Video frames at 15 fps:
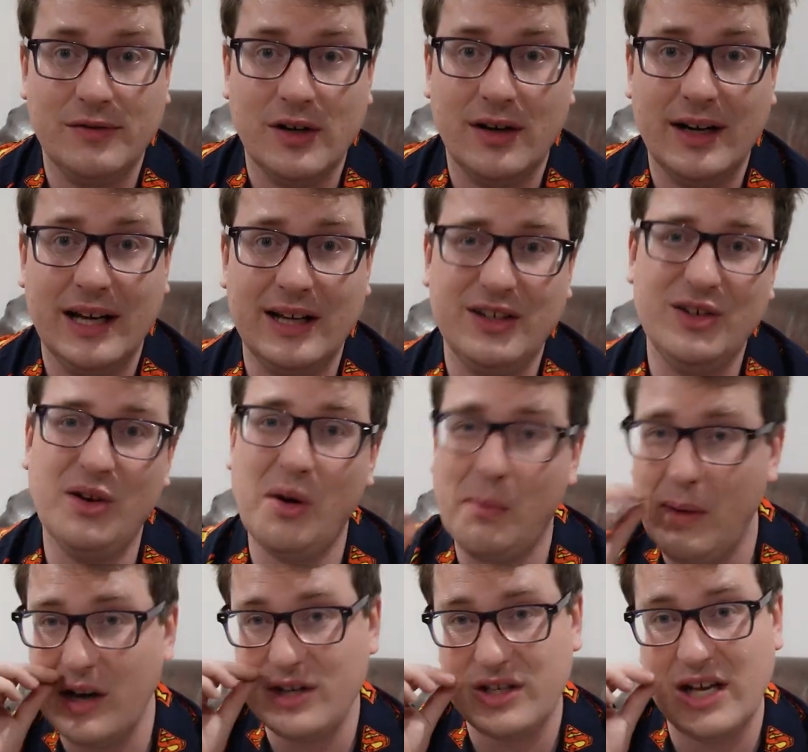turning into a
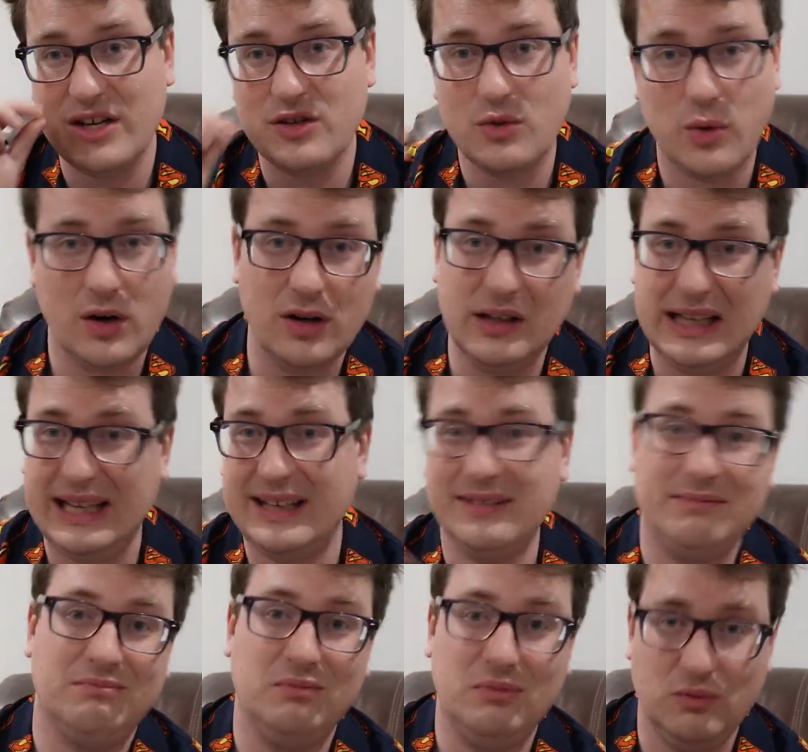mustache
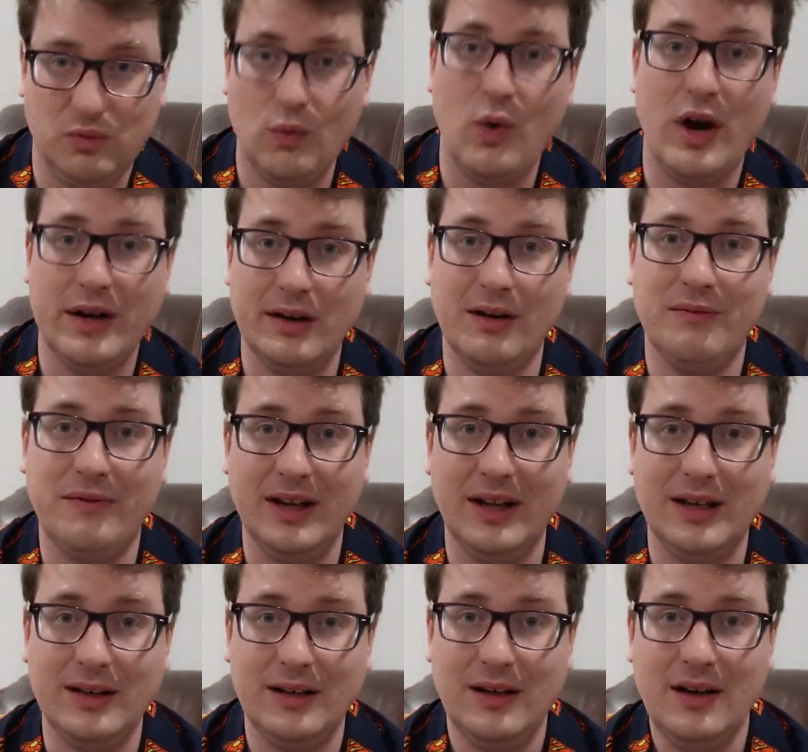twirling one-note
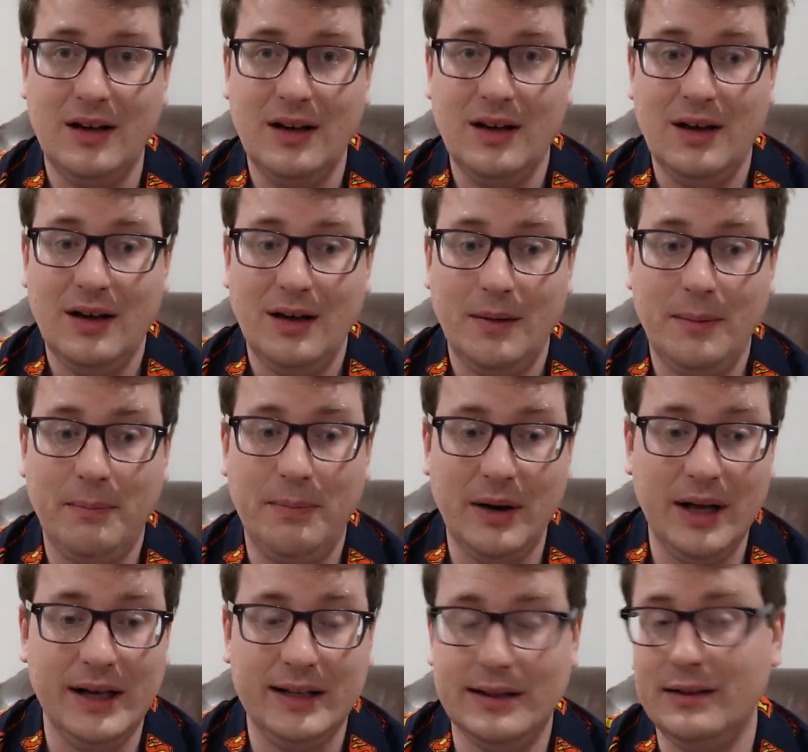villain,
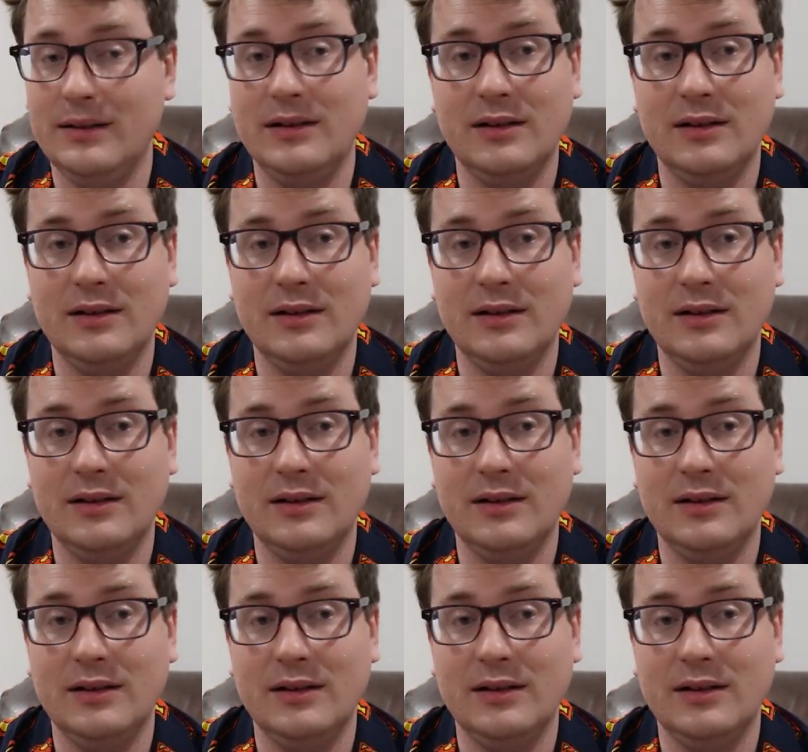but